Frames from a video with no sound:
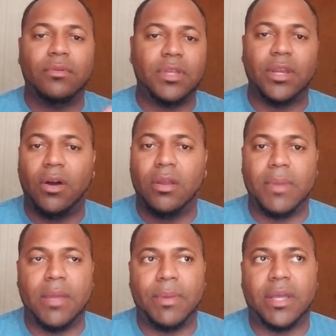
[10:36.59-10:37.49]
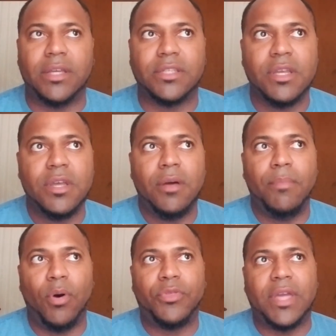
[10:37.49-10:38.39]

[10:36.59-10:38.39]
You know what I mean? Because both